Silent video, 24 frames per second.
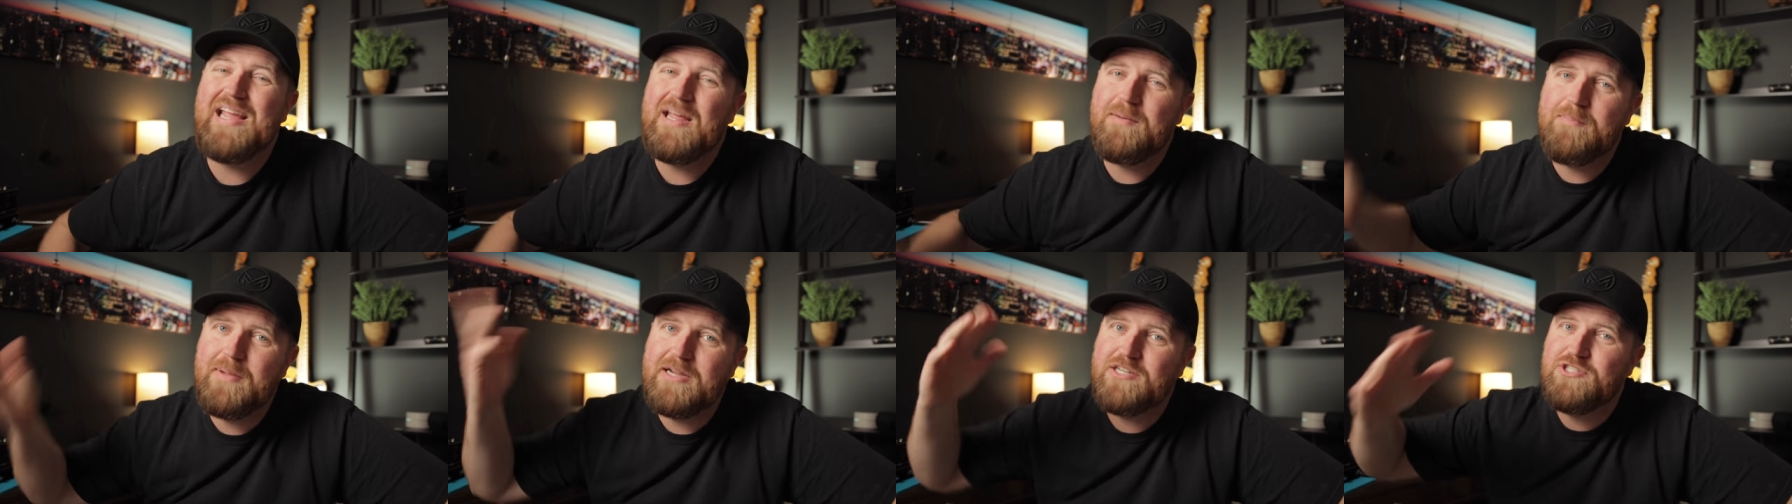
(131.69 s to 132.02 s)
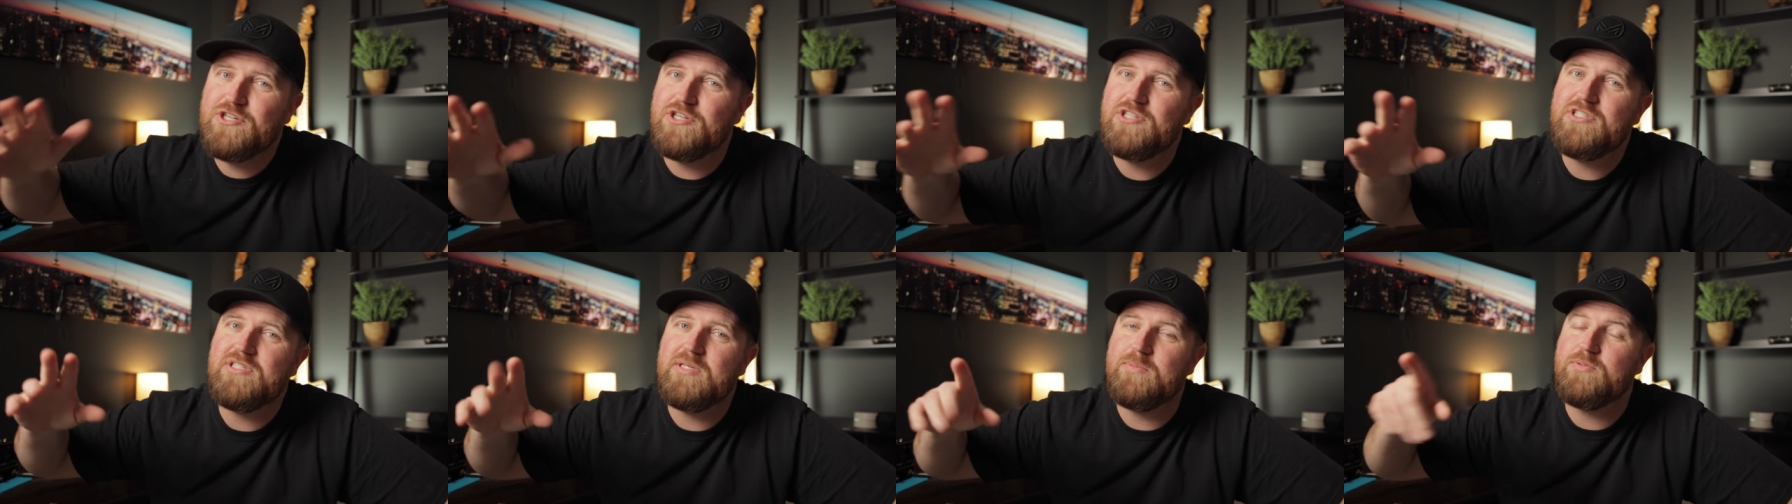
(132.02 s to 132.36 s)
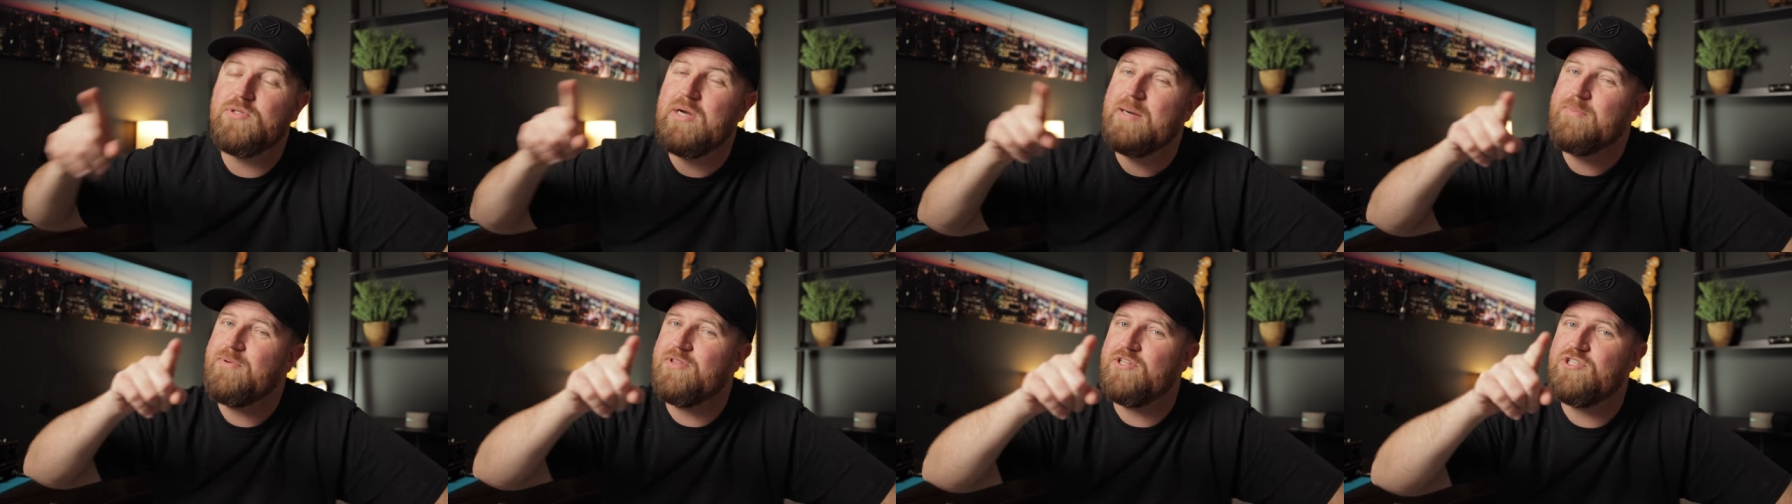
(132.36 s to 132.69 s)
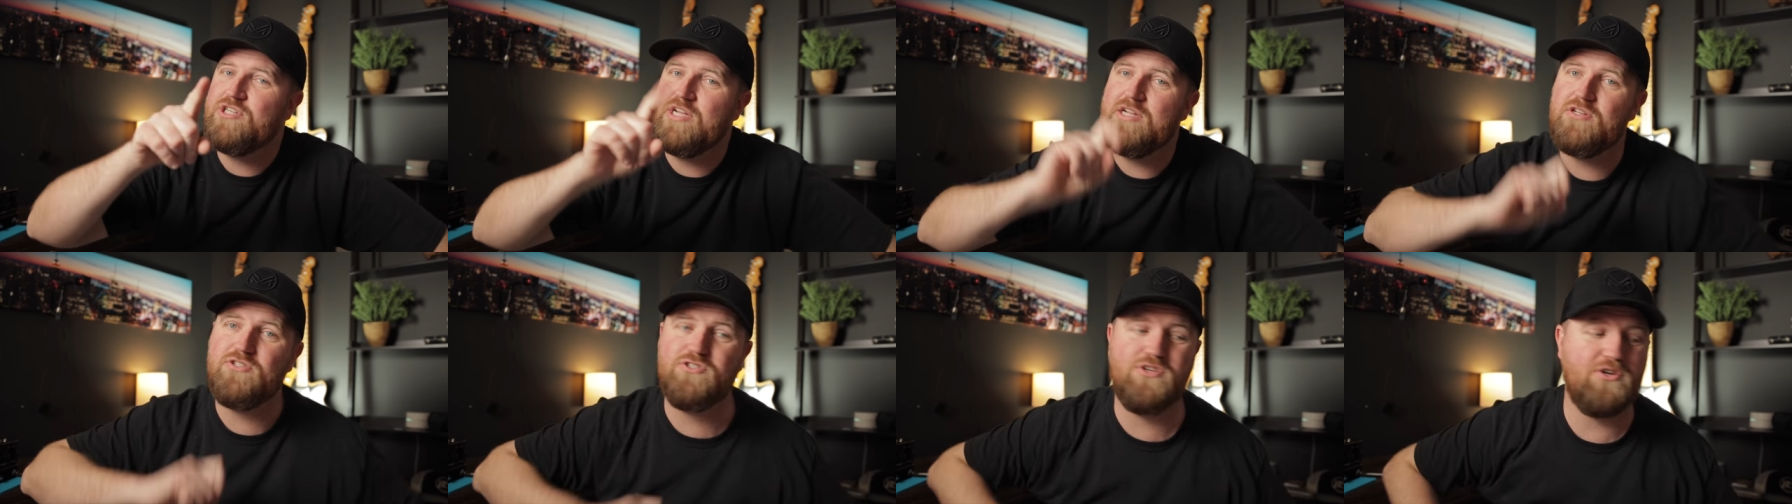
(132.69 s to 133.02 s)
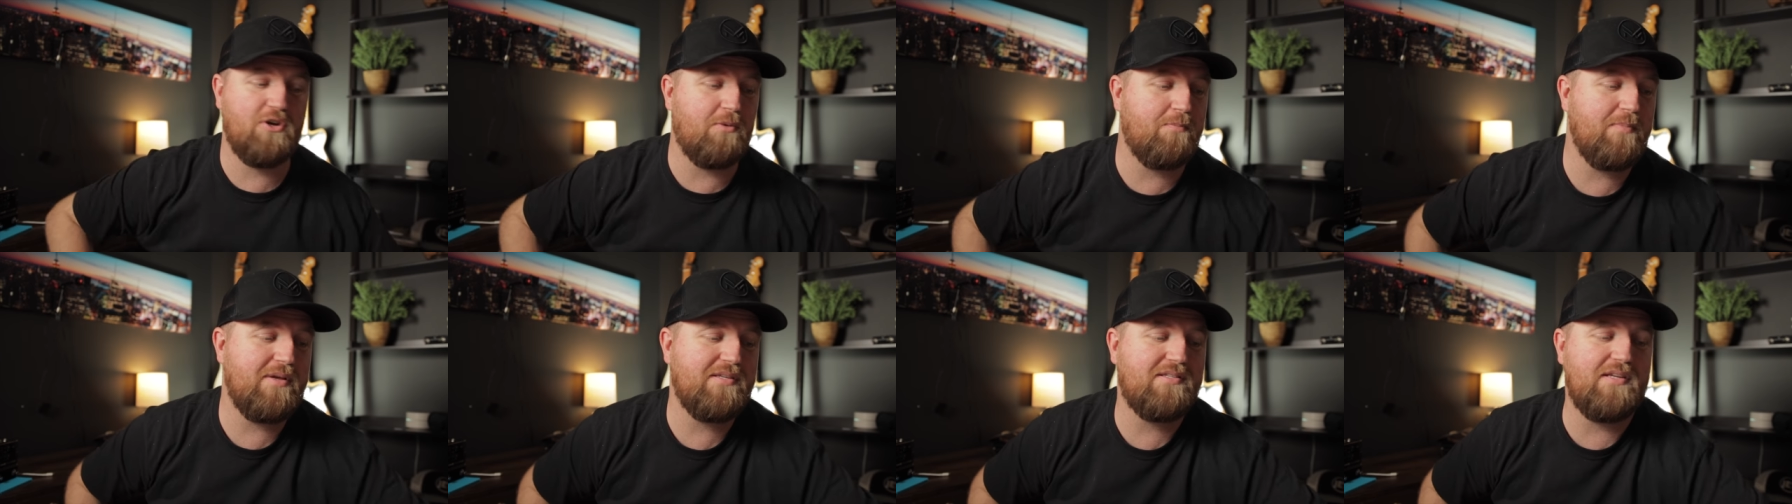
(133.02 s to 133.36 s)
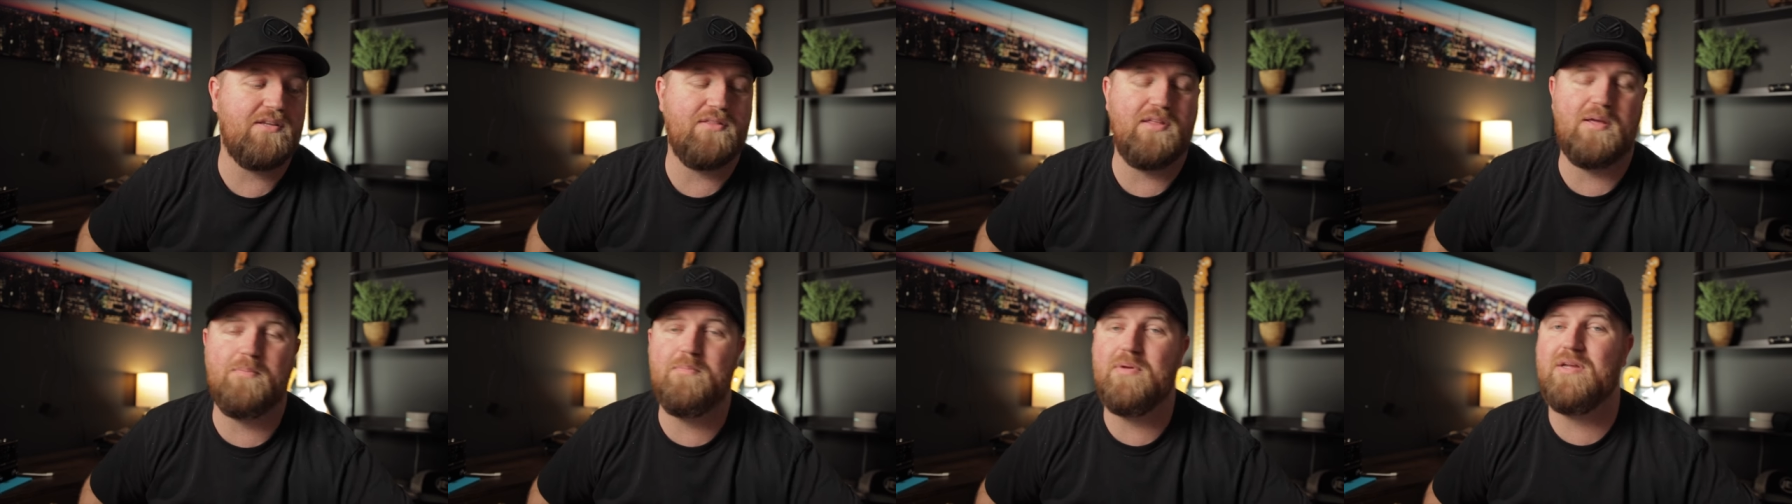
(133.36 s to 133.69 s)
And make sure you subscribe to the channel so you don't miss
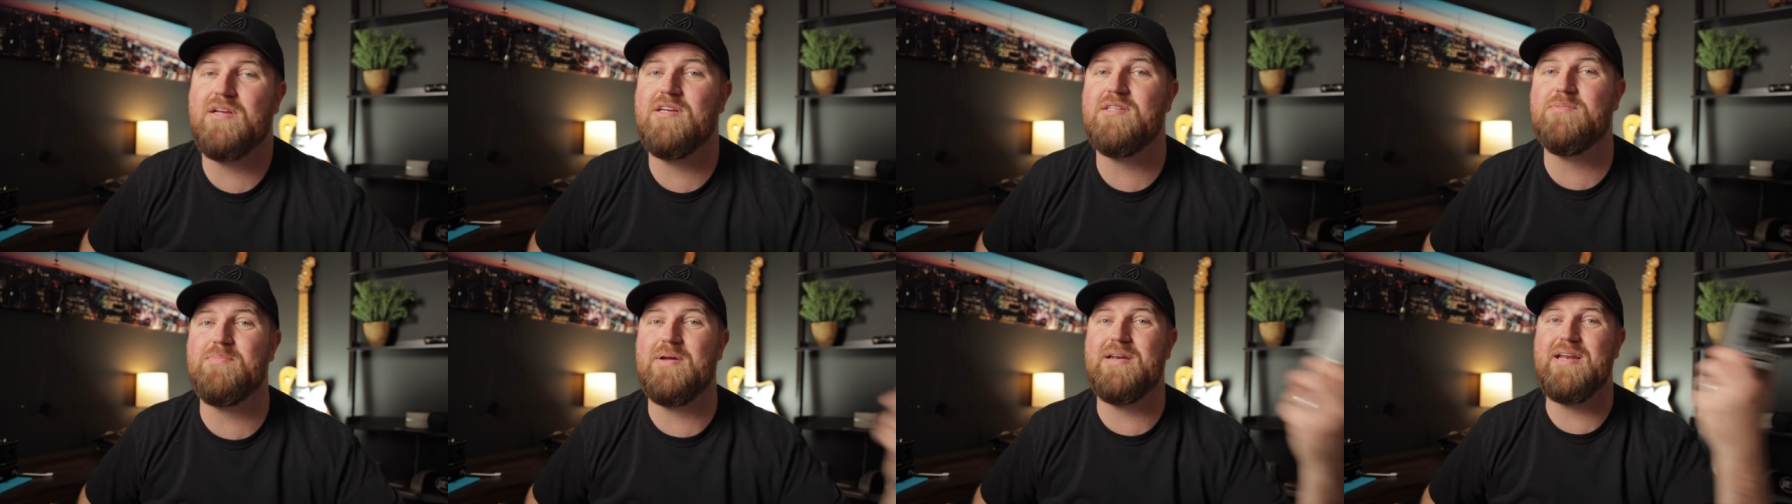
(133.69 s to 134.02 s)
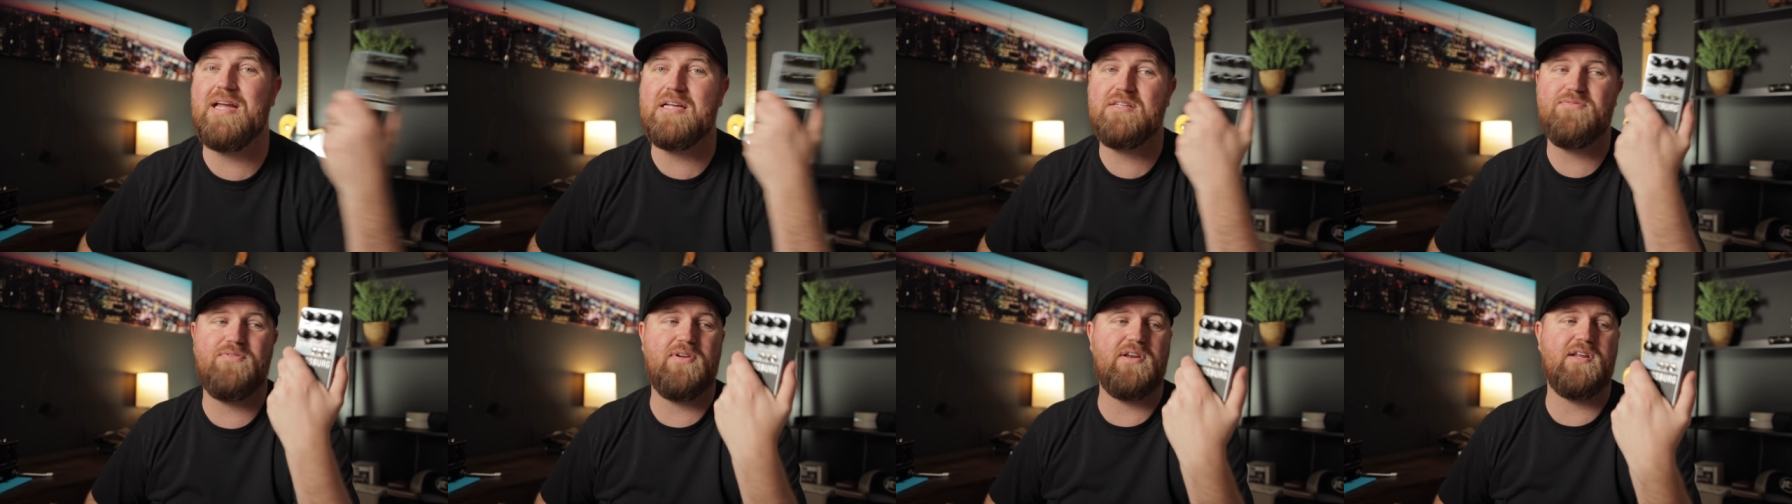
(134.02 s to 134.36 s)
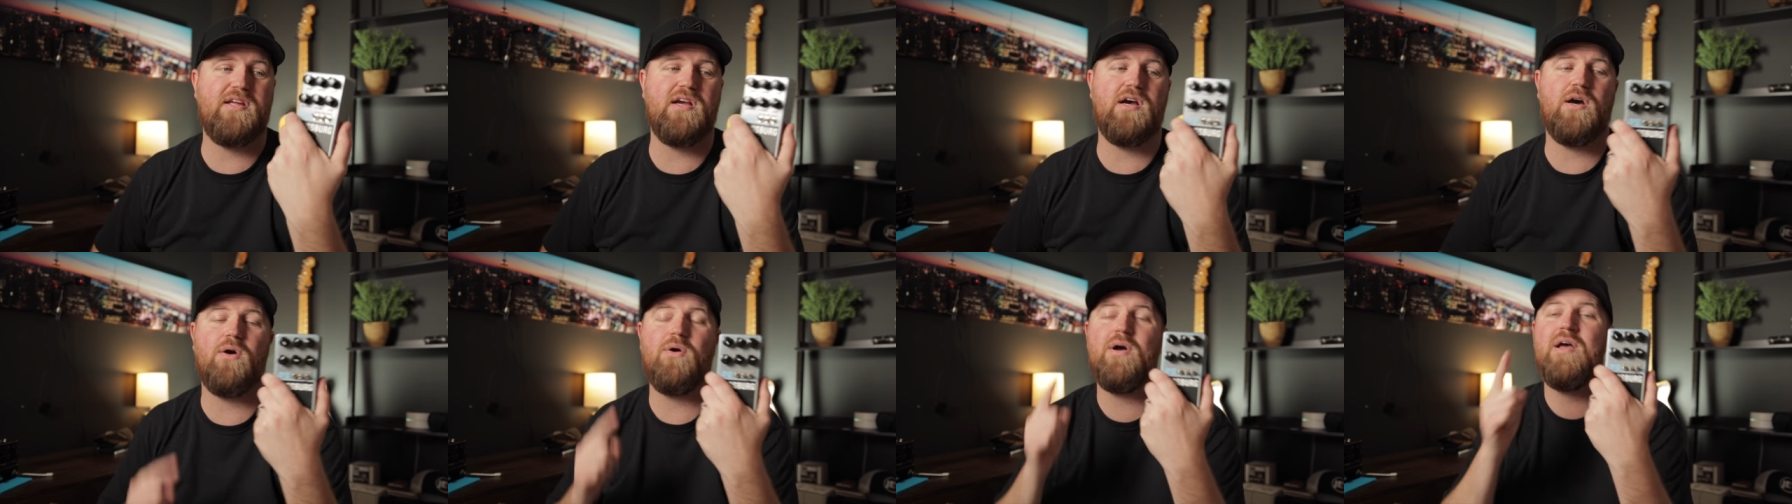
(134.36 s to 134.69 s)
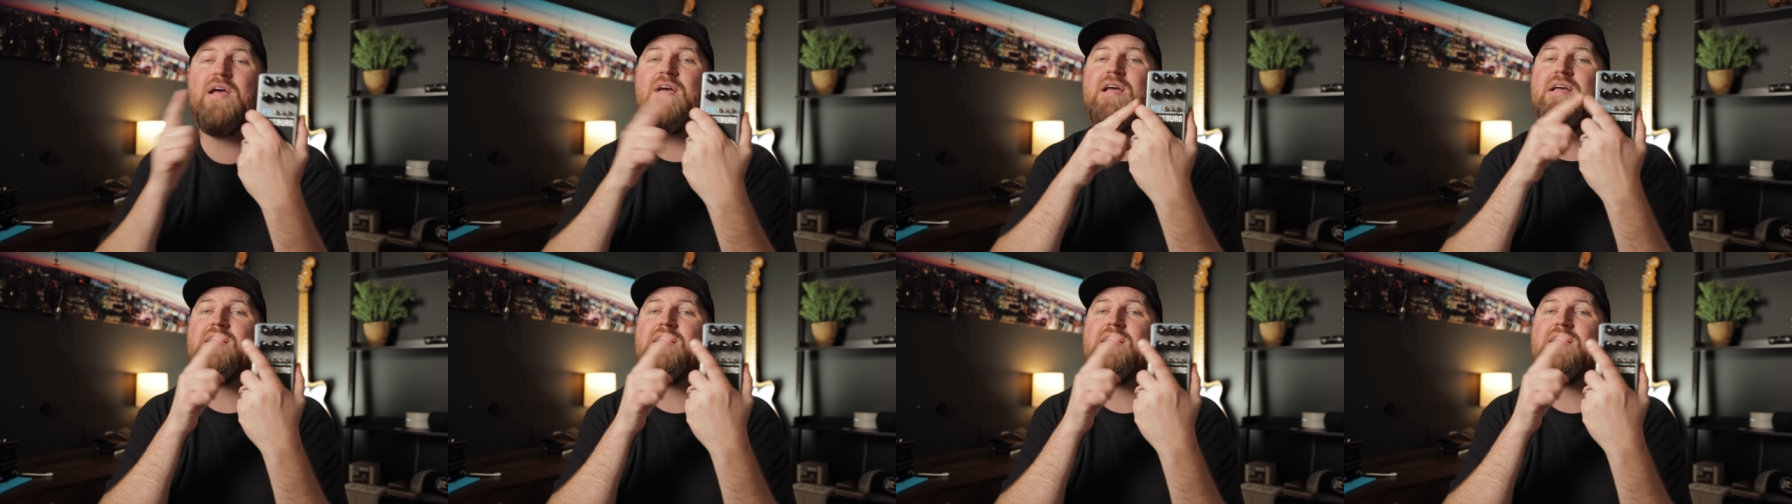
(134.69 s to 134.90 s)
anything because my next video